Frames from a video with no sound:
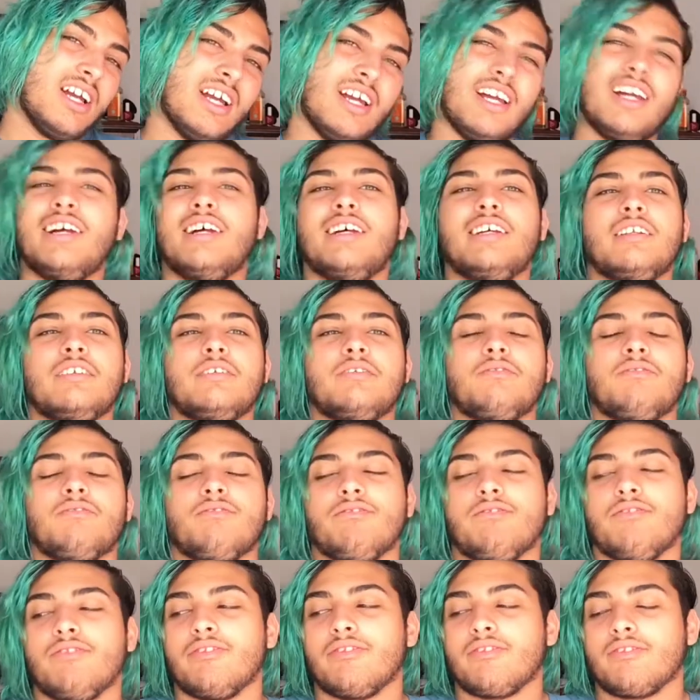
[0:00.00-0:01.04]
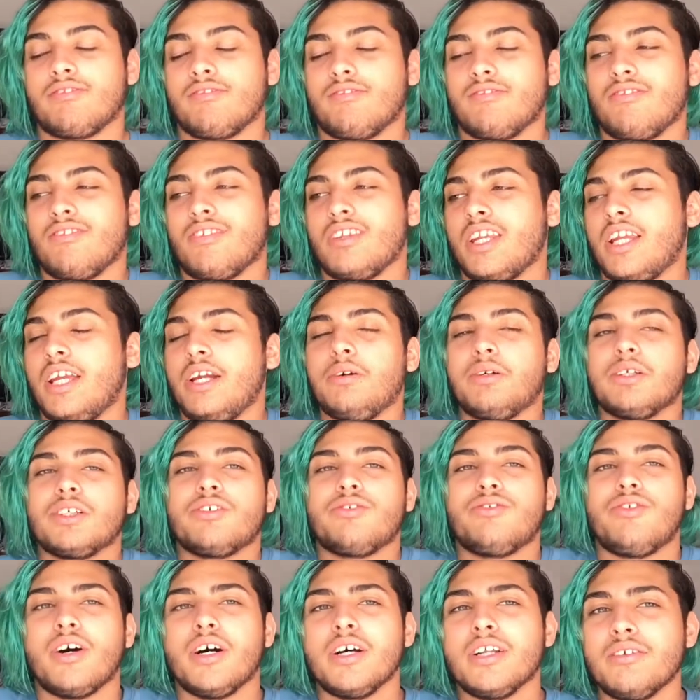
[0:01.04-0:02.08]
And it was
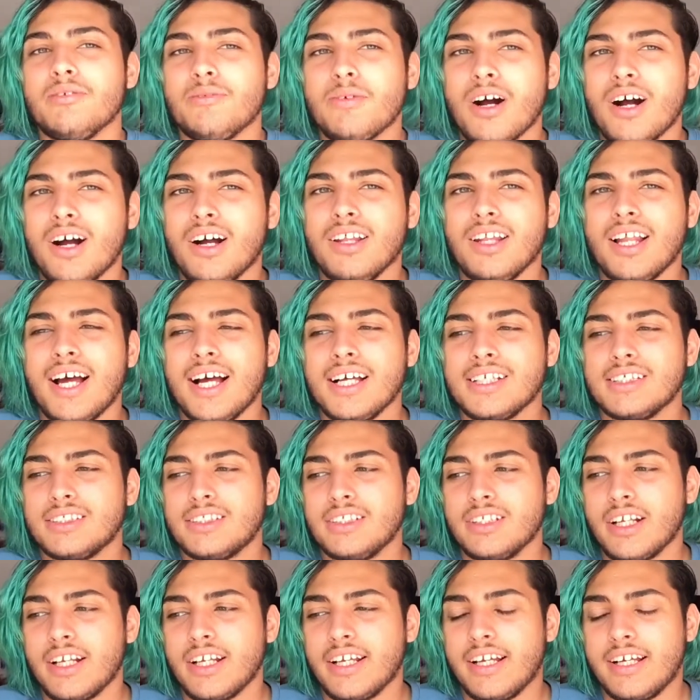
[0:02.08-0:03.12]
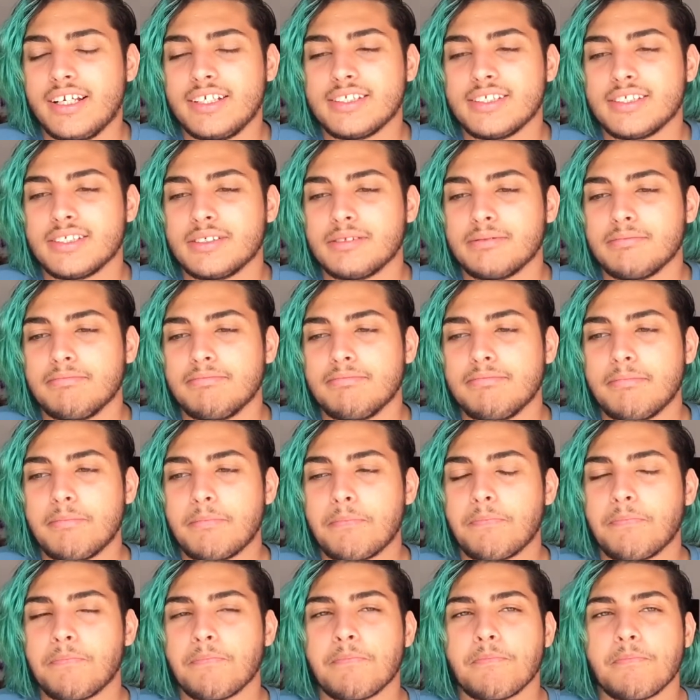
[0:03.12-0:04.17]
fun while it lasted, I guess.
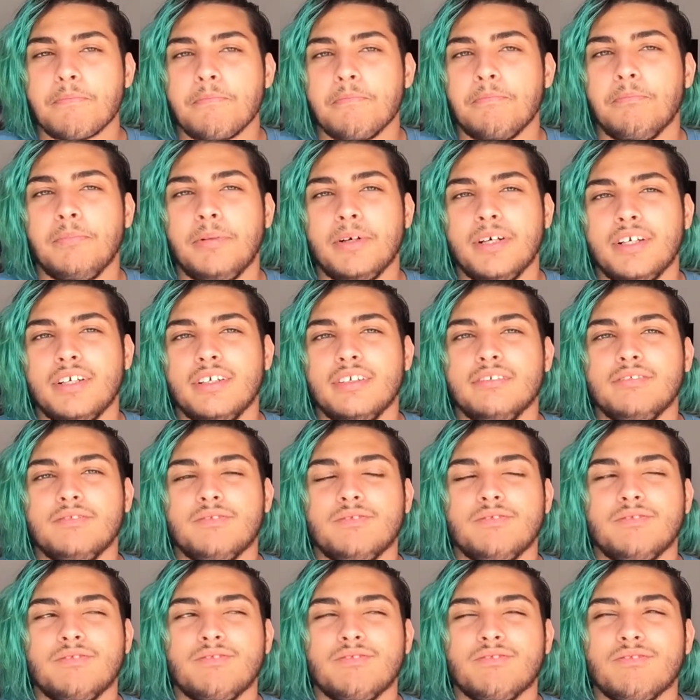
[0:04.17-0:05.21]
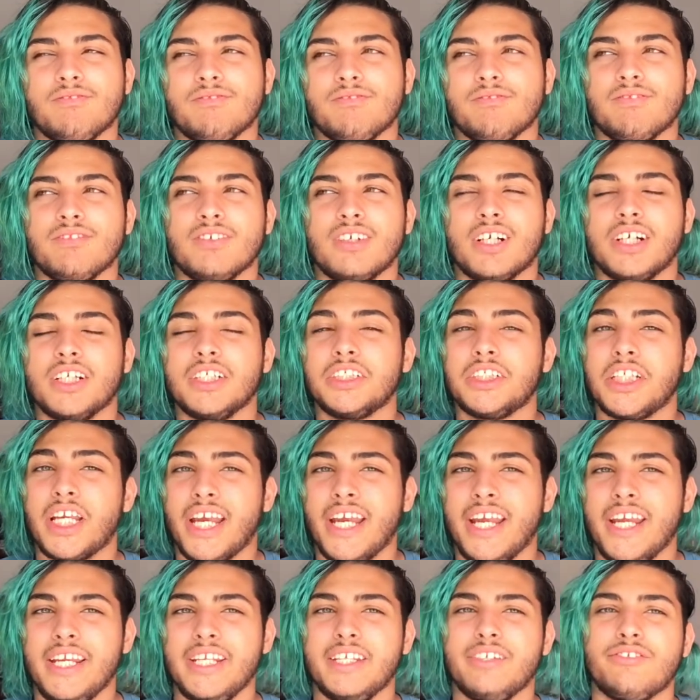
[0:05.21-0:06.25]
But her
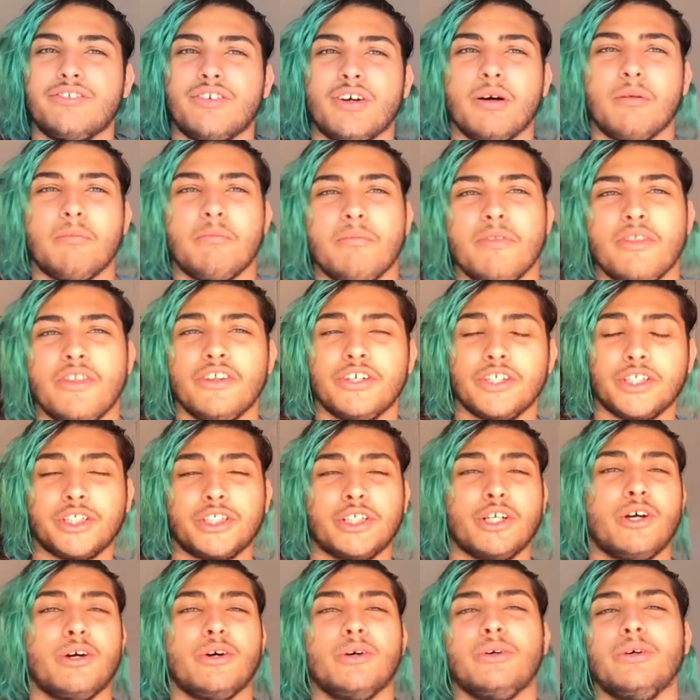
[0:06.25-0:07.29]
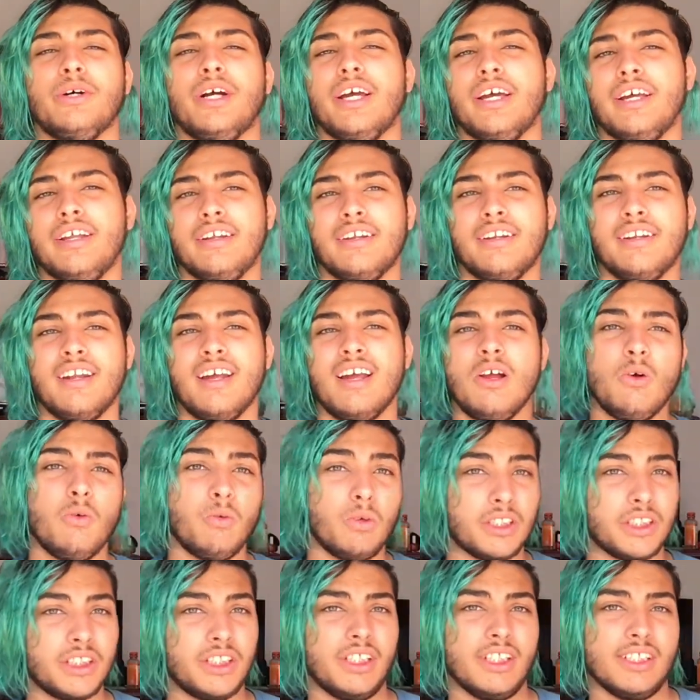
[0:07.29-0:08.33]
change from the show and
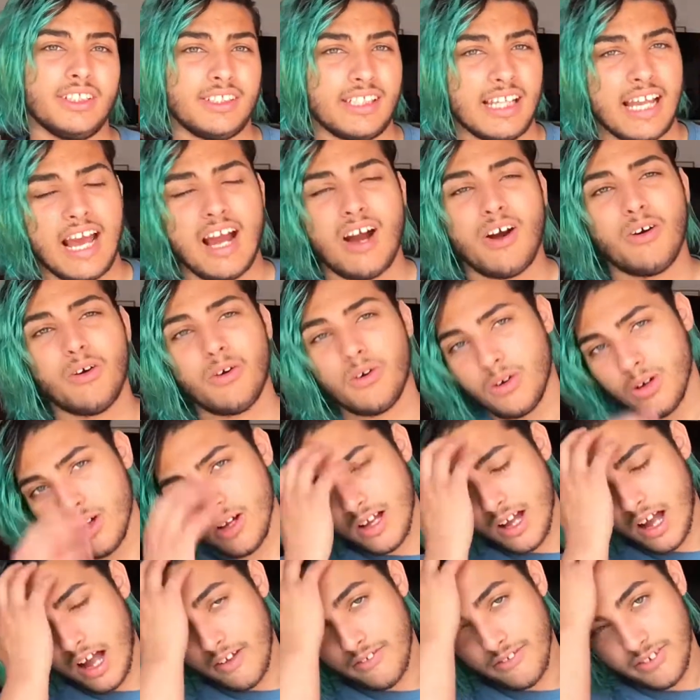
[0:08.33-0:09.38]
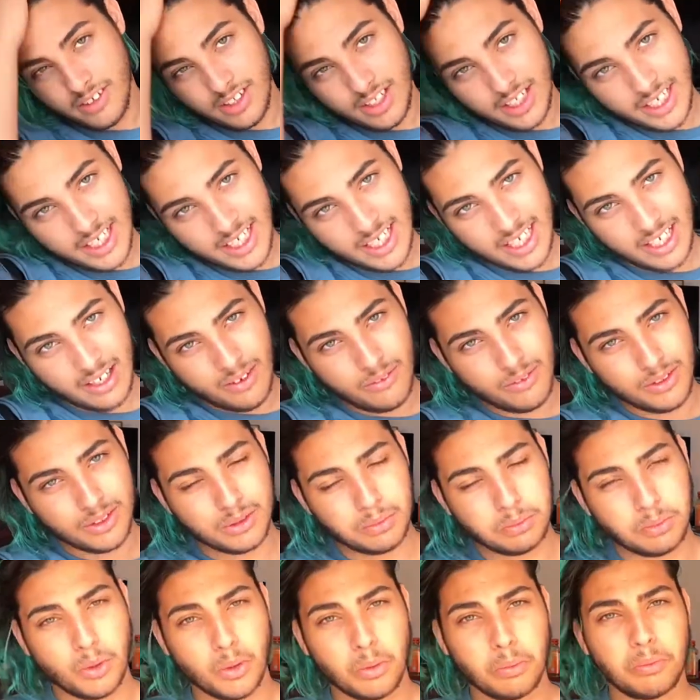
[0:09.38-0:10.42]
what she is now, I felt like it was
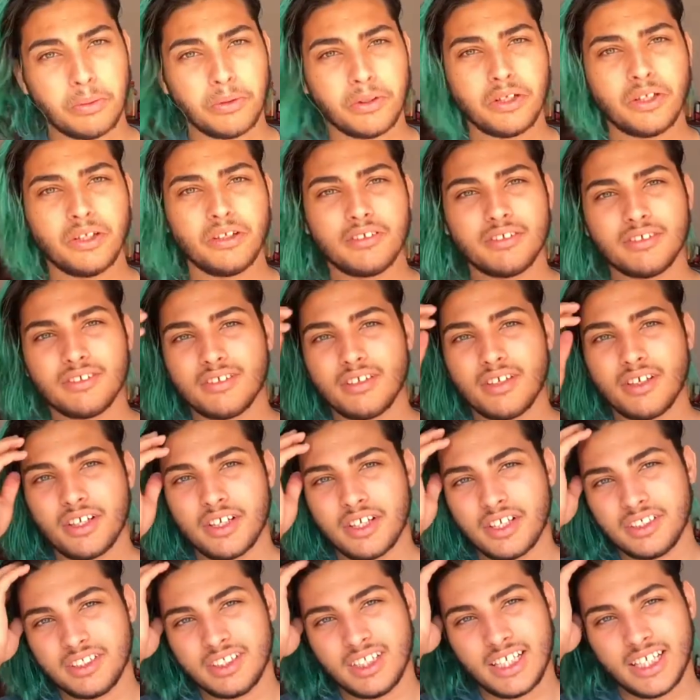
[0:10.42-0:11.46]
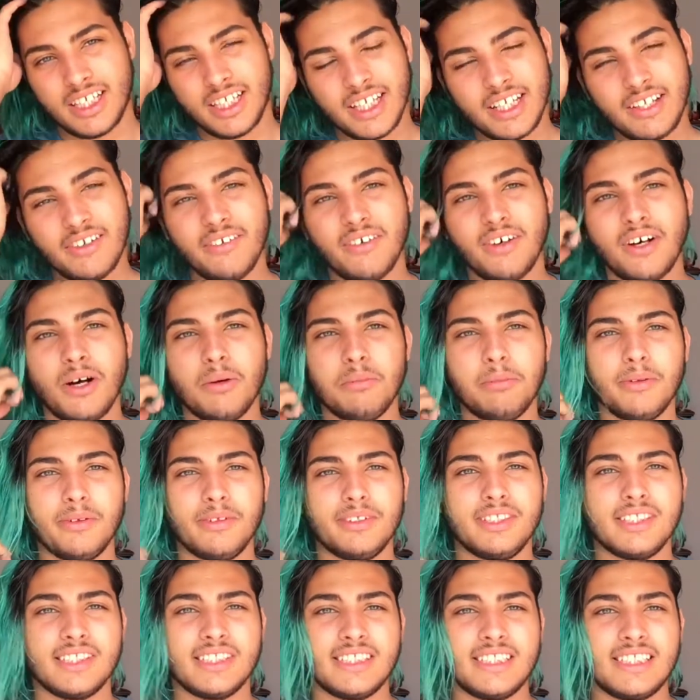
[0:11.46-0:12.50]
appropriate because, like, it will help
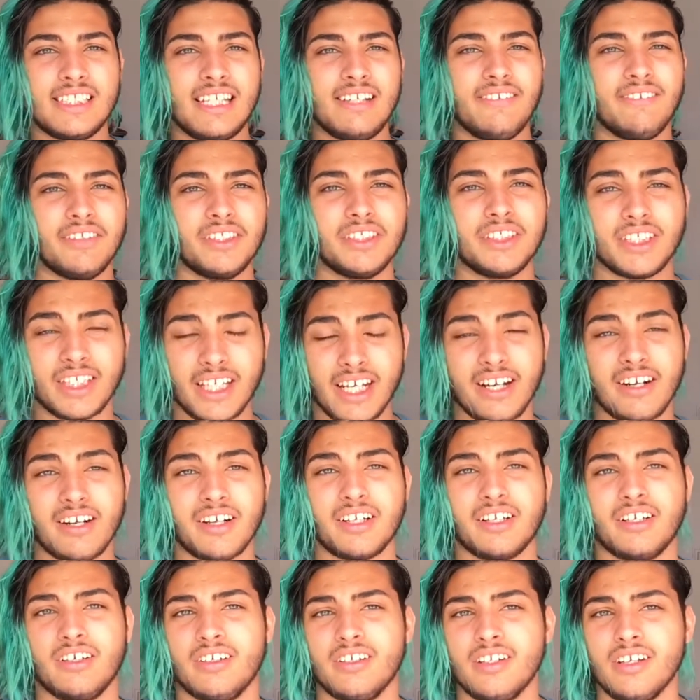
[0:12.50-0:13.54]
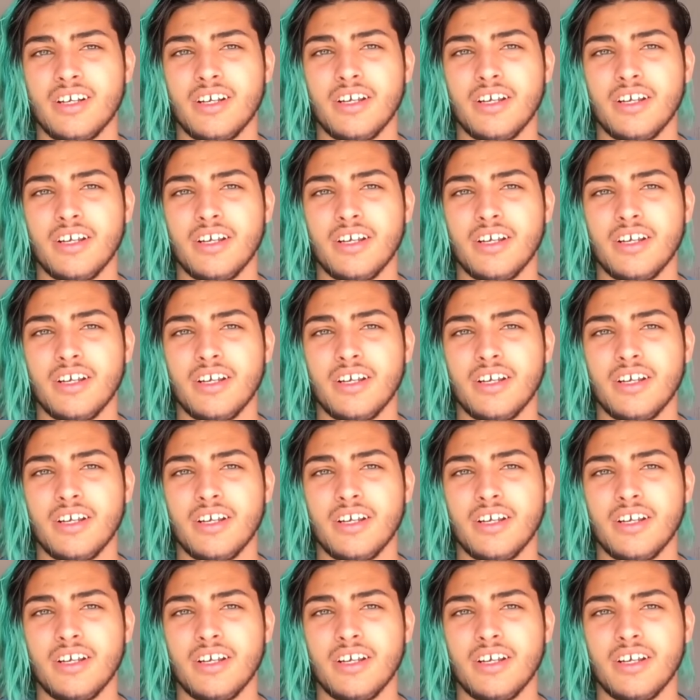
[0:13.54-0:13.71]
you distinguish the character.